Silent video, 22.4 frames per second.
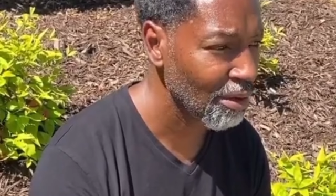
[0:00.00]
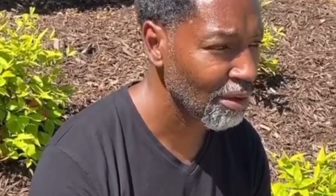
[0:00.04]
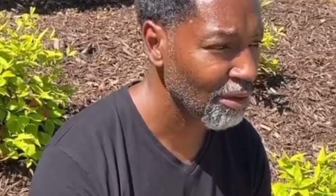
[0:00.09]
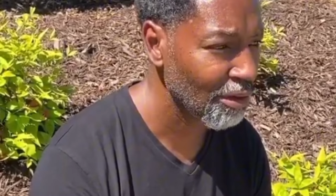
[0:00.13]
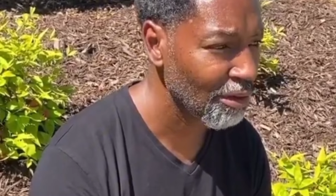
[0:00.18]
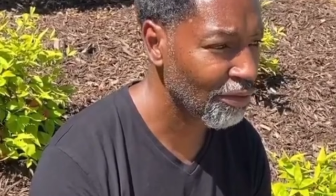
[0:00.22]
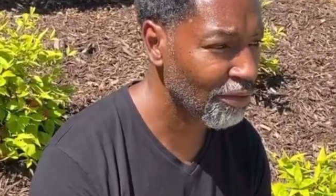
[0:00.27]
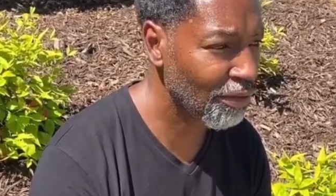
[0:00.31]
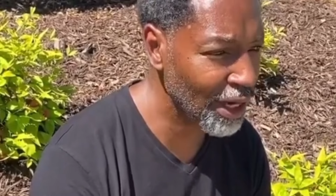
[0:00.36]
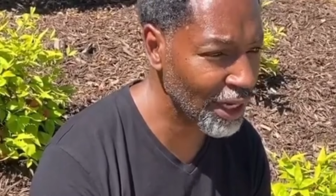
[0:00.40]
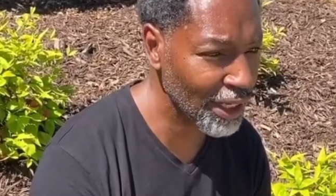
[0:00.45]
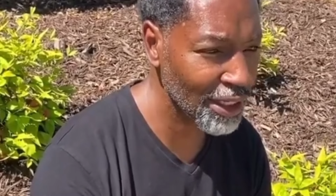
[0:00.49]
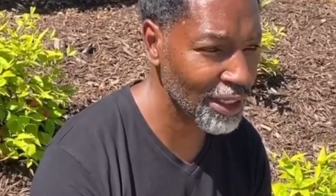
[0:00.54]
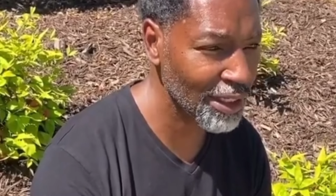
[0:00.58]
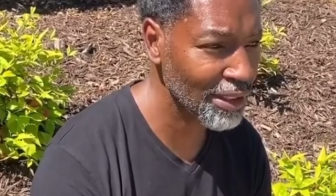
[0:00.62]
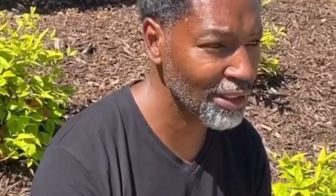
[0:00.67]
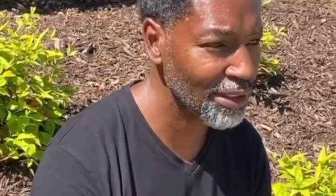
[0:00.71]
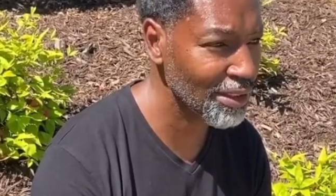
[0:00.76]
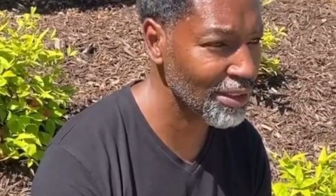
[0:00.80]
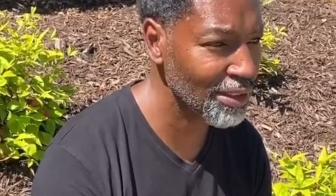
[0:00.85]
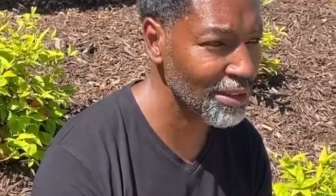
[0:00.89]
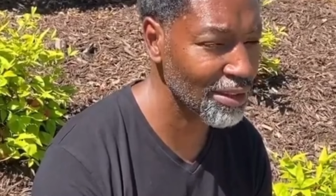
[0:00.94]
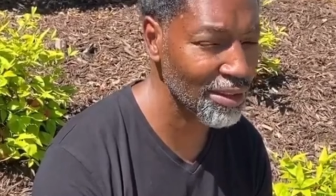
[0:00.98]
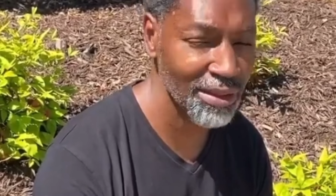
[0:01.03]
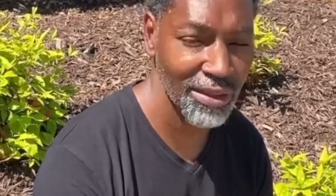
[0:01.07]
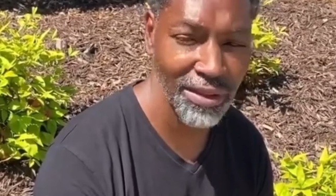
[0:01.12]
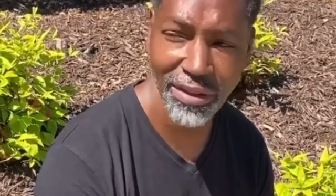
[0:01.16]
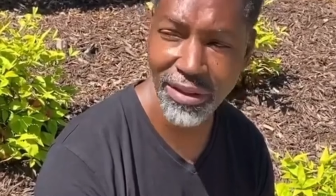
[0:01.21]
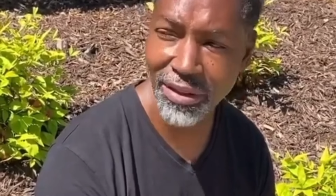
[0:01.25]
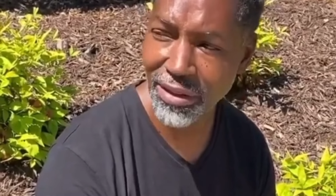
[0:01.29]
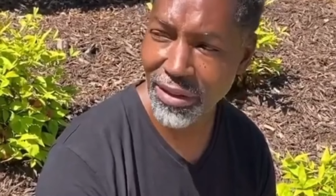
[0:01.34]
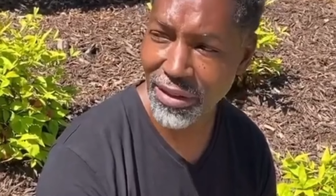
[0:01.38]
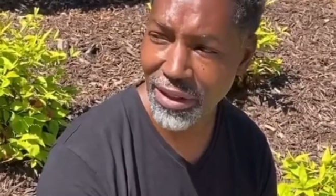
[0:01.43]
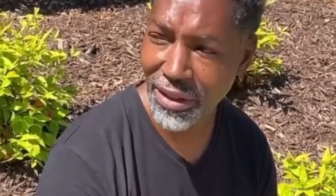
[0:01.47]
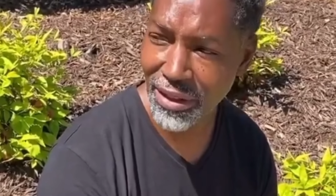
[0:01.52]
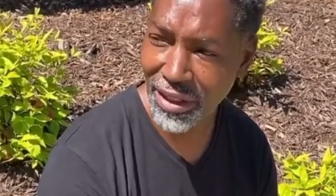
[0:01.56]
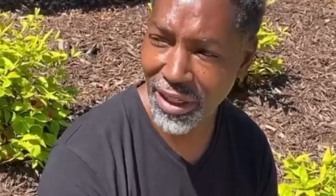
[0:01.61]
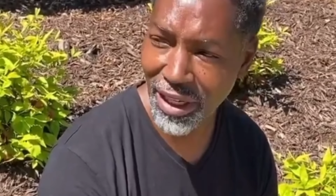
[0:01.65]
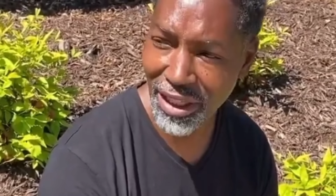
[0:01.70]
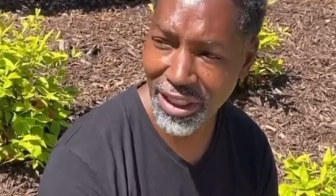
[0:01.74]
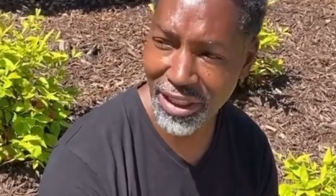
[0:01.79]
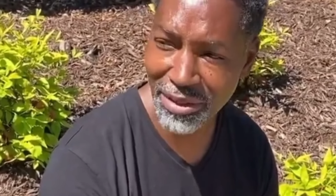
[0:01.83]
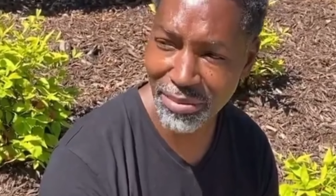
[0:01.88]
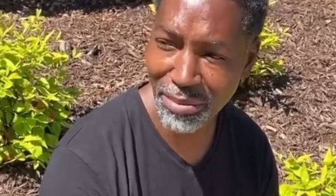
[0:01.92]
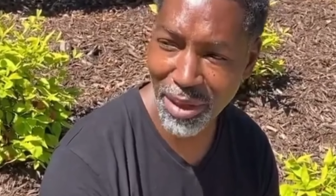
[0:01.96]
Law and order.
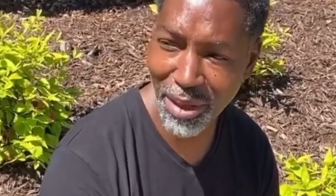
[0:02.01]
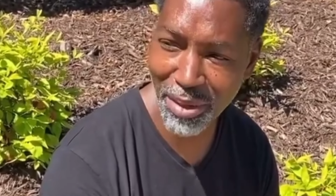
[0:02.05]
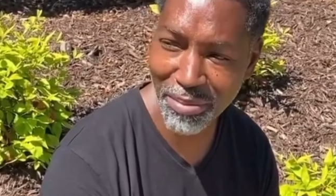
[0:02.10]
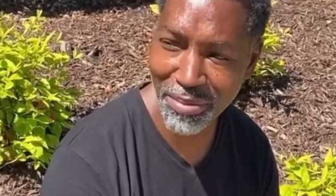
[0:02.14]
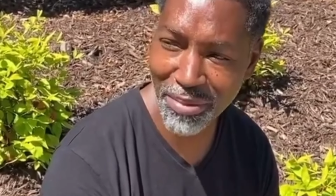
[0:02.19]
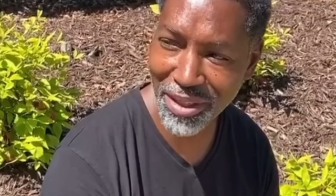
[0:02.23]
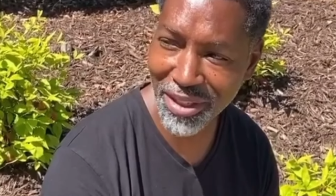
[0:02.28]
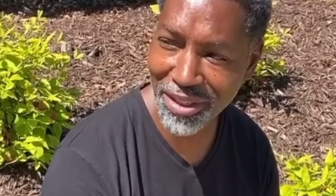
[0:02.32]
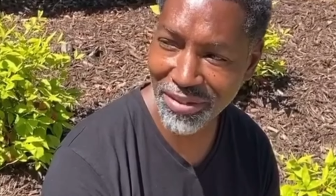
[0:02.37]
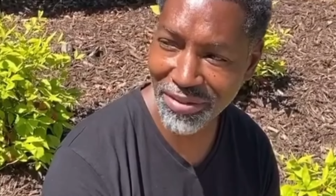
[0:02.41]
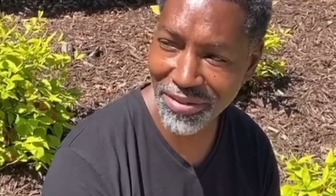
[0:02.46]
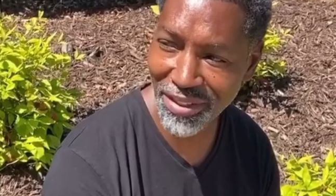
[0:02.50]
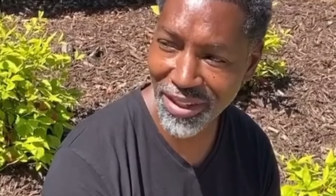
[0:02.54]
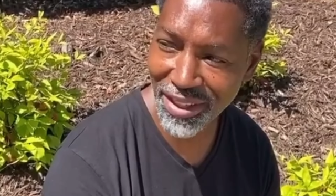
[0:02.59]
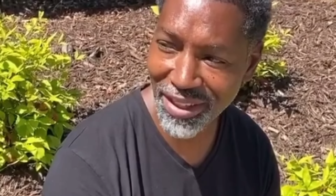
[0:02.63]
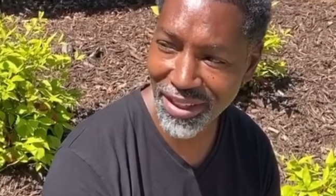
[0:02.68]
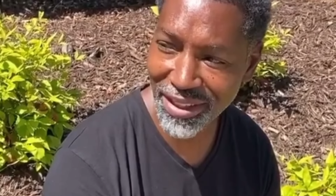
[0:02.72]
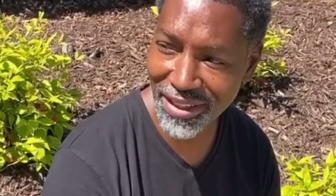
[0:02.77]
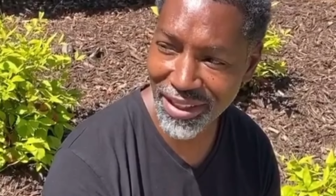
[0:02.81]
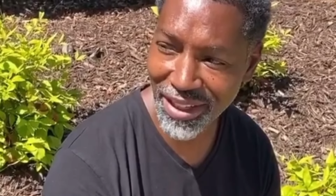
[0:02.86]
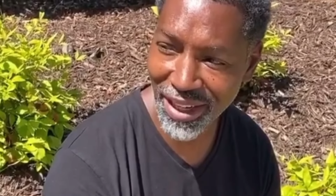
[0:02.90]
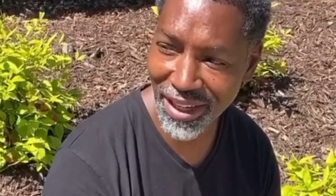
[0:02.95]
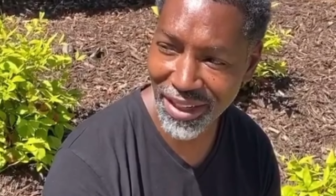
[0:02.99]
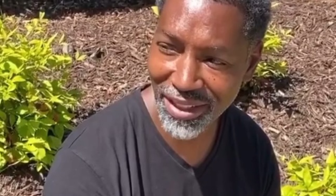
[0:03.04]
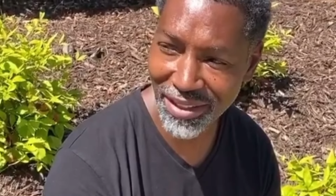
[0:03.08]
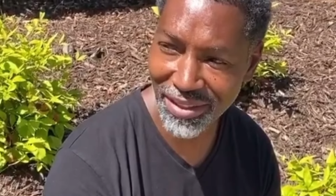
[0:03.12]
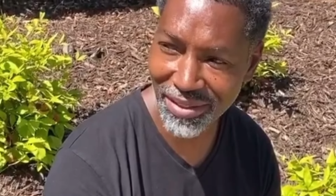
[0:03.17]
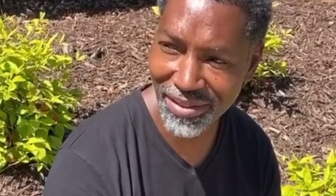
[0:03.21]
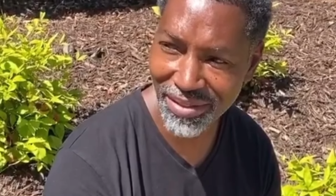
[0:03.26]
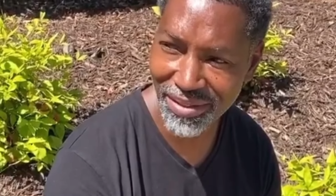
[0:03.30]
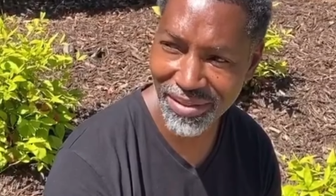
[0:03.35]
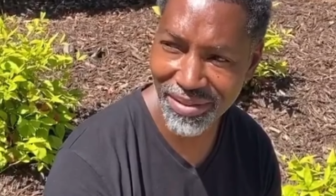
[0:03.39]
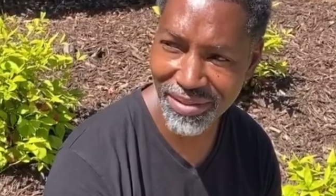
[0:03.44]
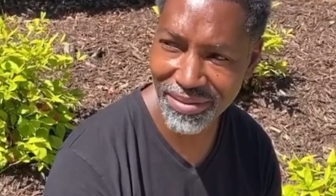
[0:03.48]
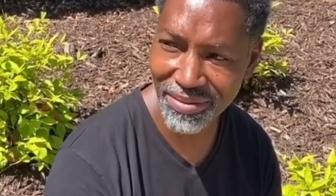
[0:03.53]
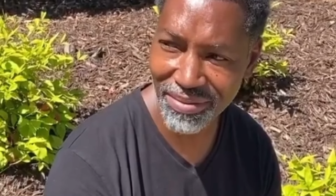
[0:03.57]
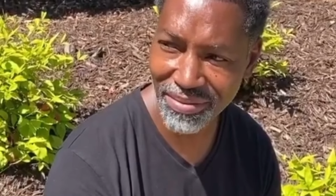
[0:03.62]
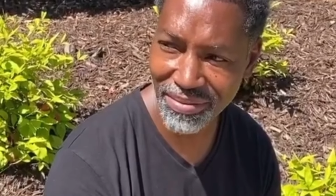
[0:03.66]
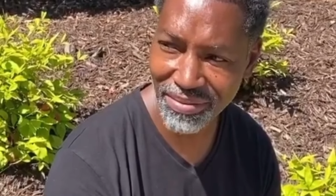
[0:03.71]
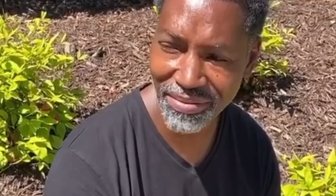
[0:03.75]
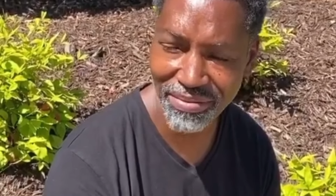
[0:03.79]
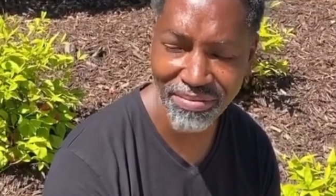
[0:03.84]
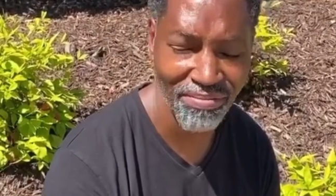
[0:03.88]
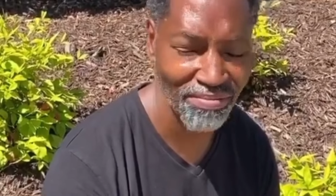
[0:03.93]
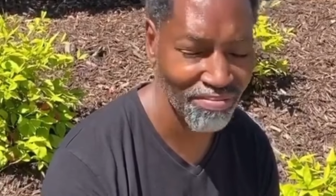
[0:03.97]
Binge watching.
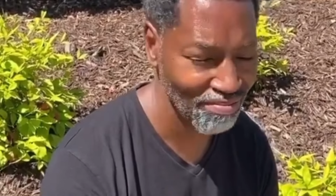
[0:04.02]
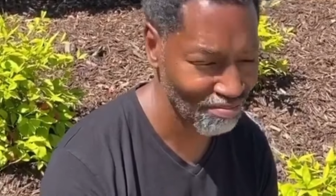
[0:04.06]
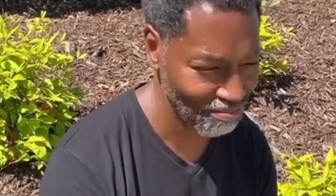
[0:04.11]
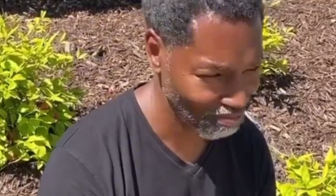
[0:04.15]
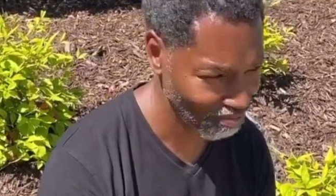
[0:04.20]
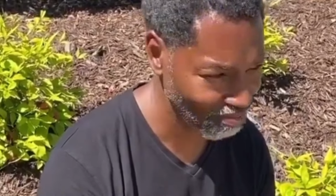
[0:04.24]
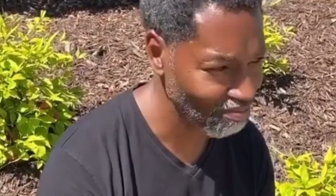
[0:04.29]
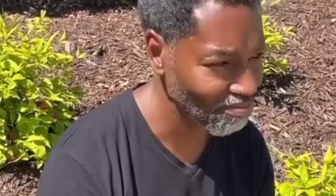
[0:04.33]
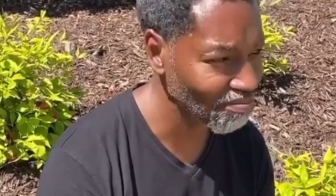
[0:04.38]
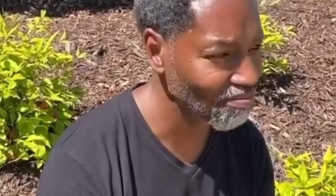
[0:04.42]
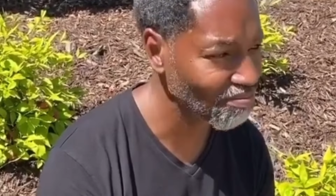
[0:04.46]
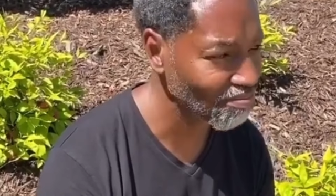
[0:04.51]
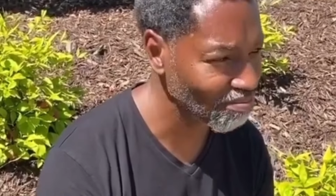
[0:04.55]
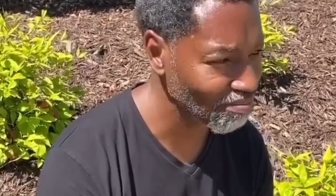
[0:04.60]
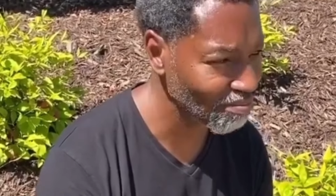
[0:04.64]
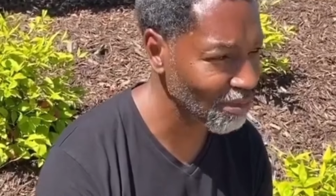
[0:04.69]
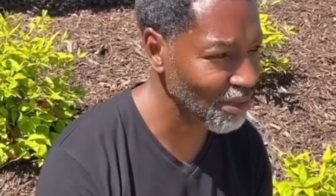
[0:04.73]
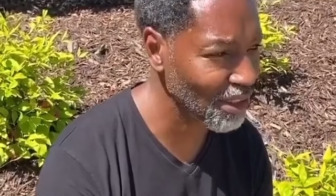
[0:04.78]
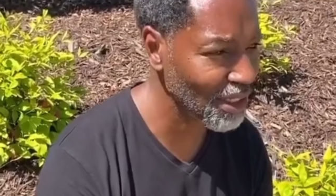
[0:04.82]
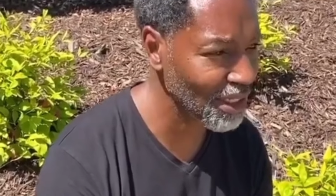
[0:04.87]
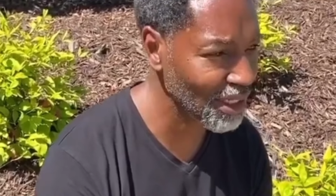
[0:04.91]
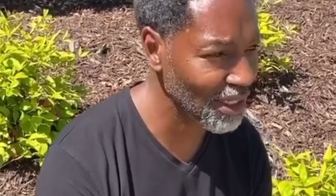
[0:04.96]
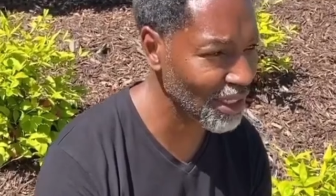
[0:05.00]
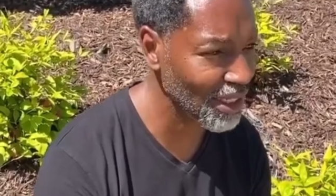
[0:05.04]
Law and